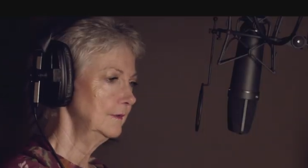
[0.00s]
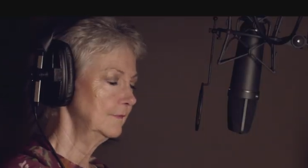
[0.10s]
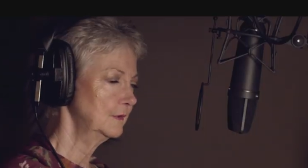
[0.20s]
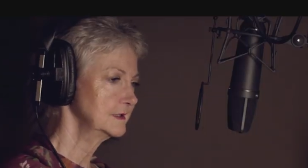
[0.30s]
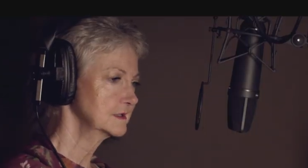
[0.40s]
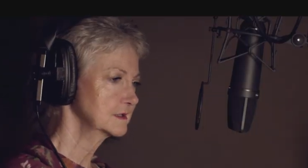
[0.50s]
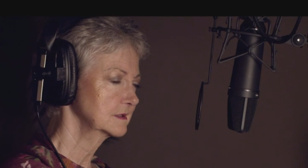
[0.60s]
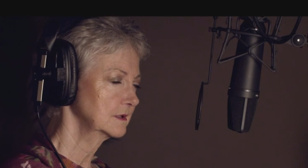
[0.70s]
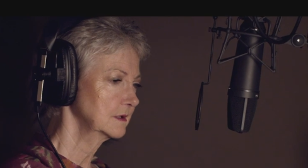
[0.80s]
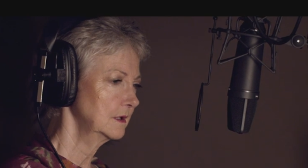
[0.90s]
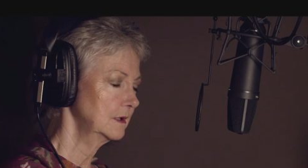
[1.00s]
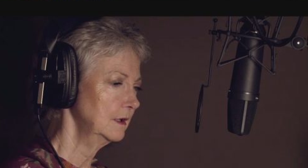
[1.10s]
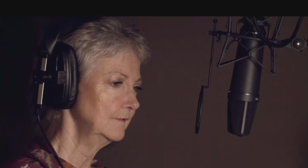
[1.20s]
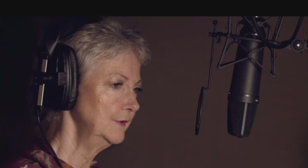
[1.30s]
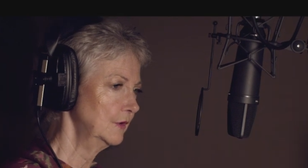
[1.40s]
the voice
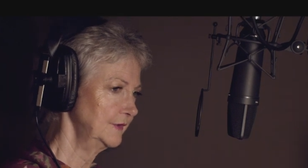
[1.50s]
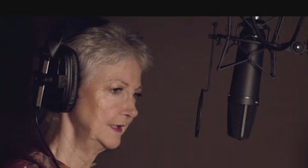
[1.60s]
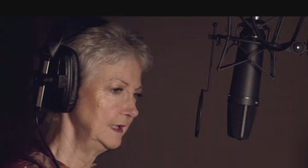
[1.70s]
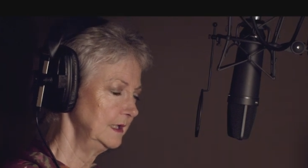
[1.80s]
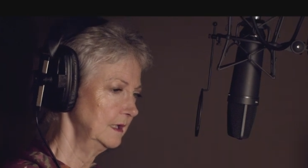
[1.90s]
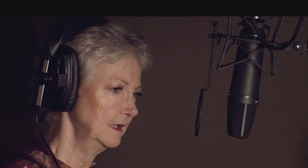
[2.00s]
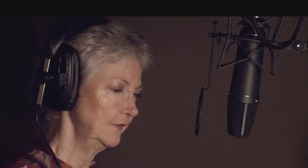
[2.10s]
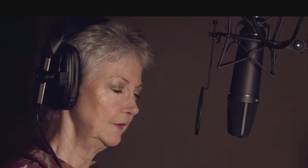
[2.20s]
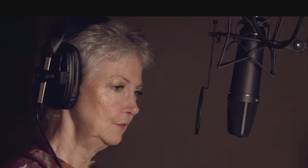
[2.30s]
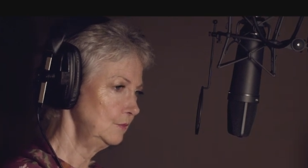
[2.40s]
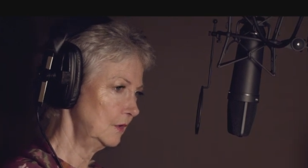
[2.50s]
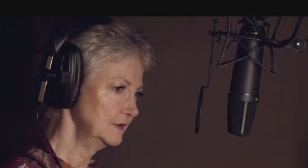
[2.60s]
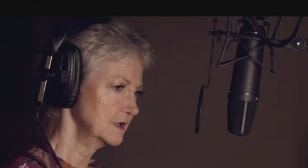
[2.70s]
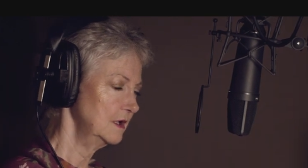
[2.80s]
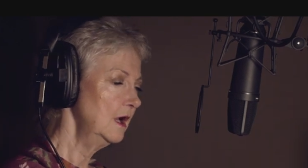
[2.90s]
of Noddy that
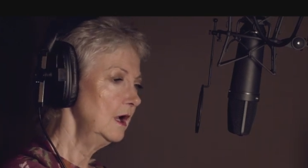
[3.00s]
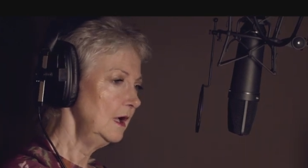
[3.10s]
was